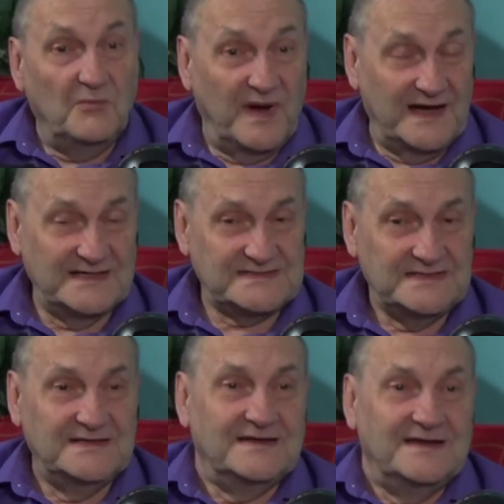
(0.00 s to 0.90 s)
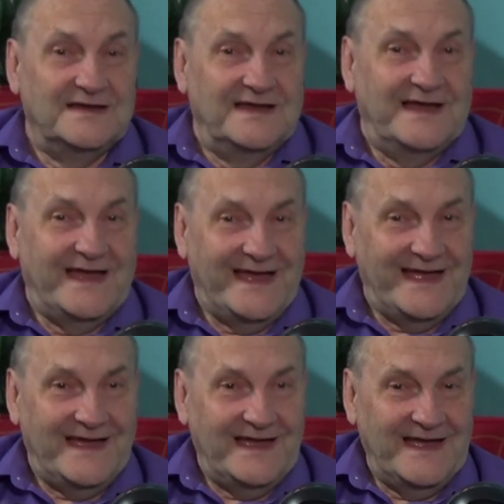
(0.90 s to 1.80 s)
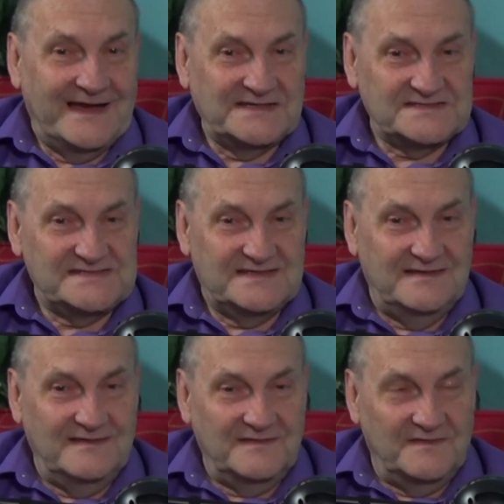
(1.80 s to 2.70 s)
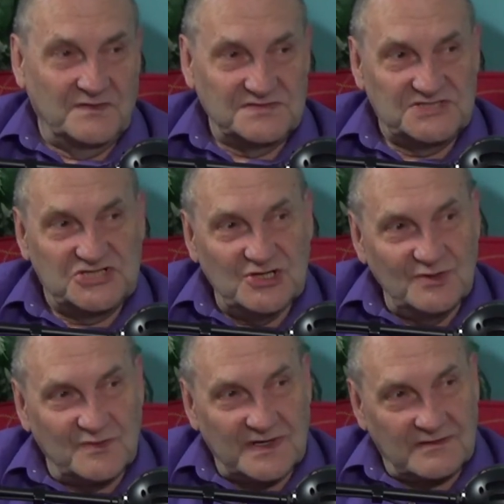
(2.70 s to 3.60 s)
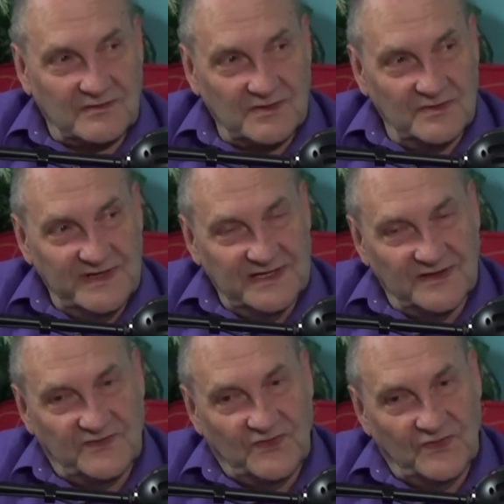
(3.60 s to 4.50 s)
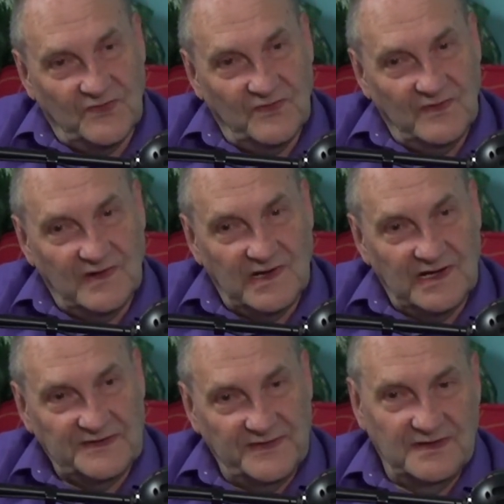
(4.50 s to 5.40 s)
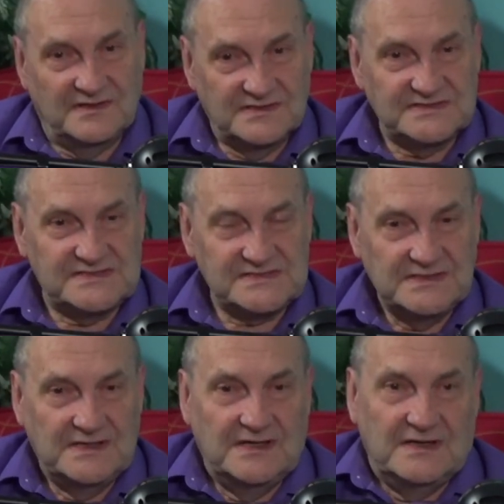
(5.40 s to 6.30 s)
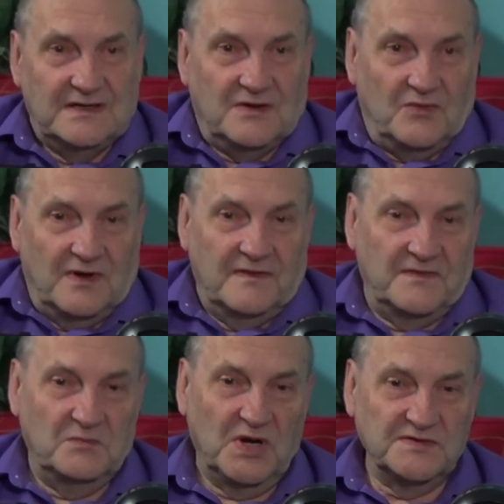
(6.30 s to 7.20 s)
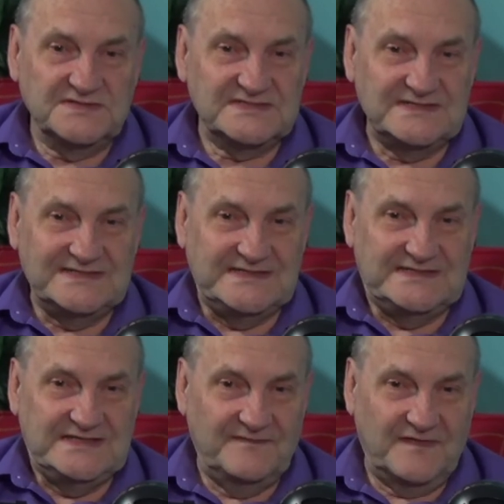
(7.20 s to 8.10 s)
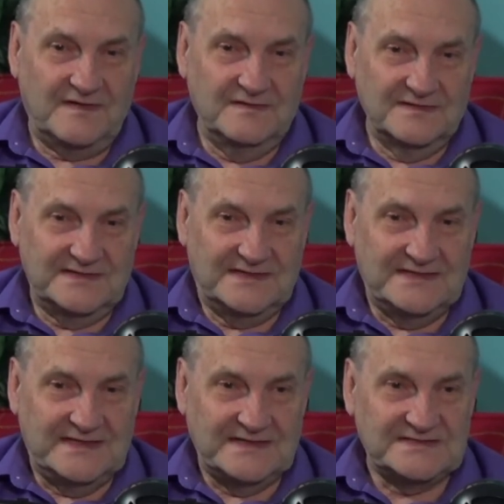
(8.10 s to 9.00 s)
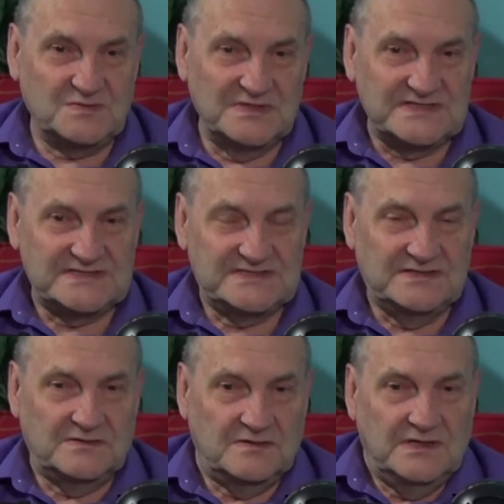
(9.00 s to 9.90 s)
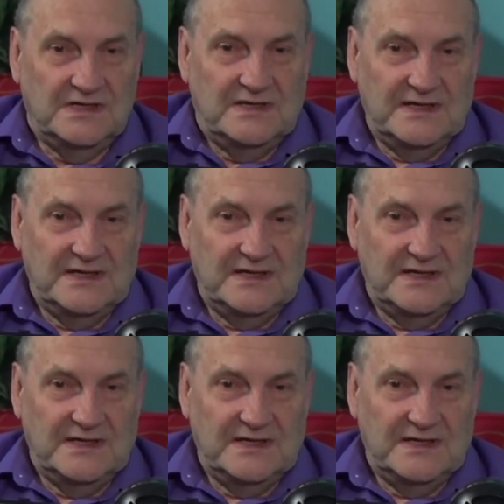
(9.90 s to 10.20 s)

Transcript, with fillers: but as those children grew into adults, one of the most difficult things was to